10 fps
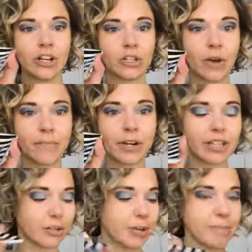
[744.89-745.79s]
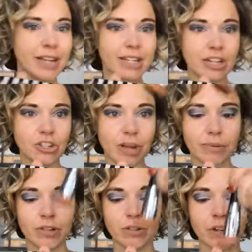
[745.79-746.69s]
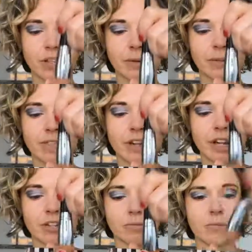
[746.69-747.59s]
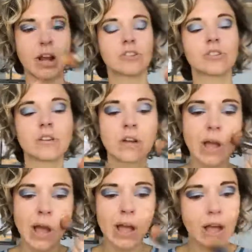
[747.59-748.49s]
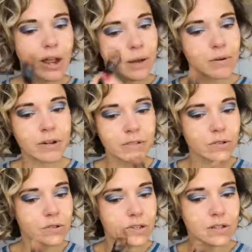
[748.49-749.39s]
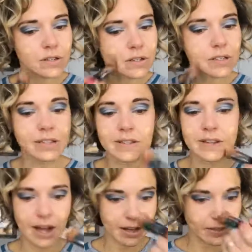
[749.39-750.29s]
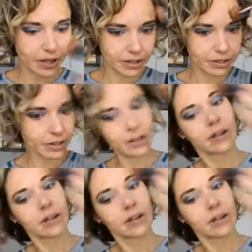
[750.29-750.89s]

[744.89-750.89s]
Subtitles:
So I put a little bit in my dish. I'm going to use our liquid foundation brush, and I'm going to just dot this